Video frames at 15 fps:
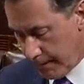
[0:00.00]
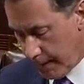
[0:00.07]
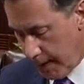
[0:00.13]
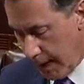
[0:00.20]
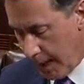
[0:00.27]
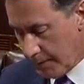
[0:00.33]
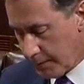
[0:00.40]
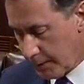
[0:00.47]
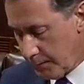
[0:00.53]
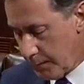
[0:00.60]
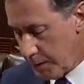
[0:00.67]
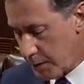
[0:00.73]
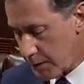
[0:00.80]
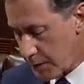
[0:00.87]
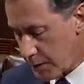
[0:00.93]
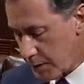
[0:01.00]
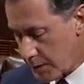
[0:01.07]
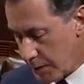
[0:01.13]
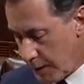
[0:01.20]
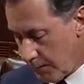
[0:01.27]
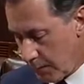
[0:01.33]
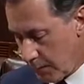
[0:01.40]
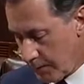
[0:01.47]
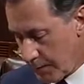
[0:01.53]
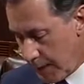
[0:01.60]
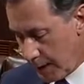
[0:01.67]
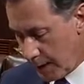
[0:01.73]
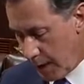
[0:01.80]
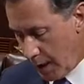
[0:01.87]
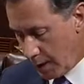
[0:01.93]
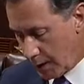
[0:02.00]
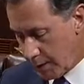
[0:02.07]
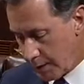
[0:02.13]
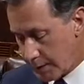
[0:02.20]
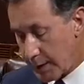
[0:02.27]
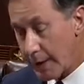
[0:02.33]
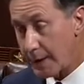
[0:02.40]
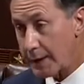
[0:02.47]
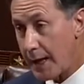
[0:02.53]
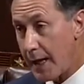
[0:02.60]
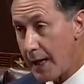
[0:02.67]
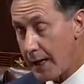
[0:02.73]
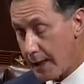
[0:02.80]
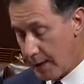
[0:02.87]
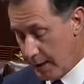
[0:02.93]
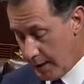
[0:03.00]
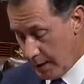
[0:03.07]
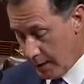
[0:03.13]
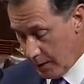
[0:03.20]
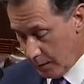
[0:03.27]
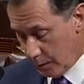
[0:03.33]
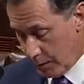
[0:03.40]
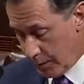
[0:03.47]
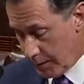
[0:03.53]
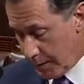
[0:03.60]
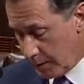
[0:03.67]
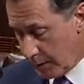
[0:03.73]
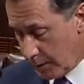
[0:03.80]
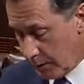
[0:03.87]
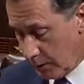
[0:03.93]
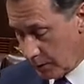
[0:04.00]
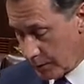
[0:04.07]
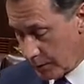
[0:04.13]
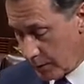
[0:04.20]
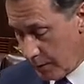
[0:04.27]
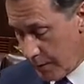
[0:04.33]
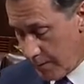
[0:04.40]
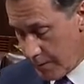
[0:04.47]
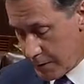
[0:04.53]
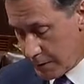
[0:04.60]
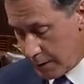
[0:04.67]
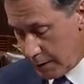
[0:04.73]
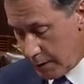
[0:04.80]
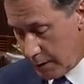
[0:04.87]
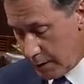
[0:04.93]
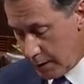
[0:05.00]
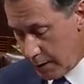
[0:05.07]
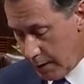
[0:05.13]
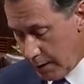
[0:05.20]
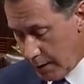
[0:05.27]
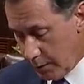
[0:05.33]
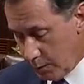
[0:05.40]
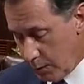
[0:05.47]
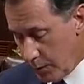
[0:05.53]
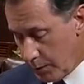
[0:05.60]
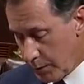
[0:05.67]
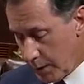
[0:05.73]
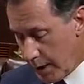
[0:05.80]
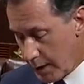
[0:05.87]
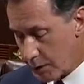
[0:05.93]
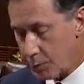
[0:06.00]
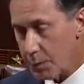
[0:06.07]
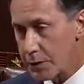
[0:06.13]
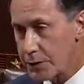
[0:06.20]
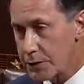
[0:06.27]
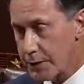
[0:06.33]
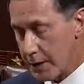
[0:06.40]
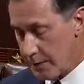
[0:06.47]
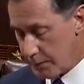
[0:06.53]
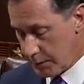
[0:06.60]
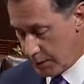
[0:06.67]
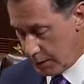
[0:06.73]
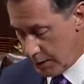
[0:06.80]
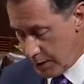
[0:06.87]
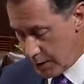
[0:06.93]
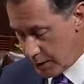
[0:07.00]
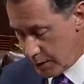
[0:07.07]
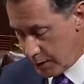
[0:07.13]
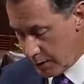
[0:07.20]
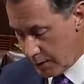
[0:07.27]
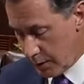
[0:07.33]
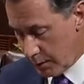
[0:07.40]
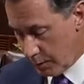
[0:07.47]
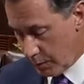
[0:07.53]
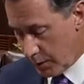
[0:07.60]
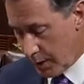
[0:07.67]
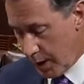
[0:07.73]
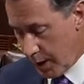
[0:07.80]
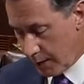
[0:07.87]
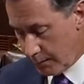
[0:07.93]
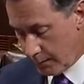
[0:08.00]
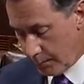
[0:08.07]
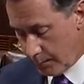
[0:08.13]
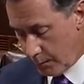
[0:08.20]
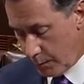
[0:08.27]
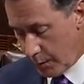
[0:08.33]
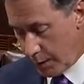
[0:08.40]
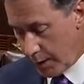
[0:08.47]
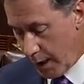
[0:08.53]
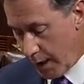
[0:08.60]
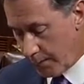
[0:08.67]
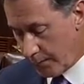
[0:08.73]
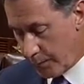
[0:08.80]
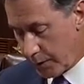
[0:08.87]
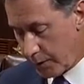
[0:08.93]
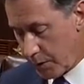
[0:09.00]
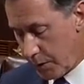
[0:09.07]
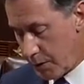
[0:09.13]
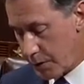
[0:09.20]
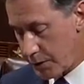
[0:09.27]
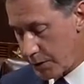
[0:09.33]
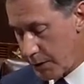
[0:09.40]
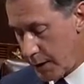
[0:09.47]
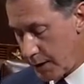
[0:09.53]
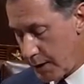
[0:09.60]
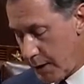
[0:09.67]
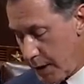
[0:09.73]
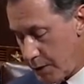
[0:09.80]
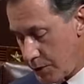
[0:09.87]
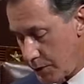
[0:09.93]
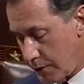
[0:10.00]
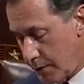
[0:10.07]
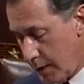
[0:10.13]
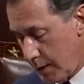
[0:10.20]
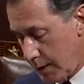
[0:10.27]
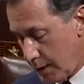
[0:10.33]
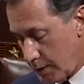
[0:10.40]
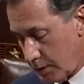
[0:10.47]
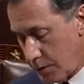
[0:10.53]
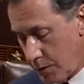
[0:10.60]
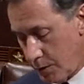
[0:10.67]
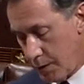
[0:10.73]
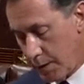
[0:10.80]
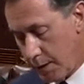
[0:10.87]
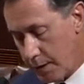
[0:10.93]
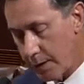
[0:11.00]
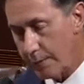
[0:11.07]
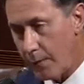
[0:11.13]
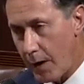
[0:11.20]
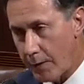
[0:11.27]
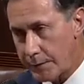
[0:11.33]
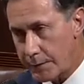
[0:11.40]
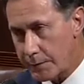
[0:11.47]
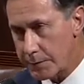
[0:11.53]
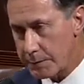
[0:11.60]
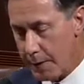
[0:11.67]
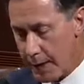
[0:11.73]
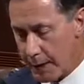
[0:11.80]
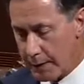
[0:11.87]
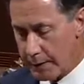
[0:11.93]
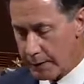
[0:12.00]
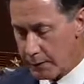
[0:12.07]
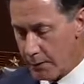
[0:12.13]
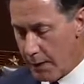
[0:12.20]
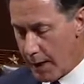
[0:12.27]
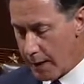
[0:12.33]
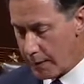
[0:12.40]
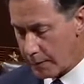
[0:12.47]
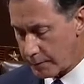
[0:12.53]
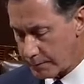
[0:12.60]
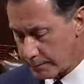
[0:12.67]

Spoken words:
I'm convinced that several of my colleagues and I would have been killed or grievously wounded, as was Steve Scalise, were it not for the courage and dedication to duty of Officers Bailey and Griner.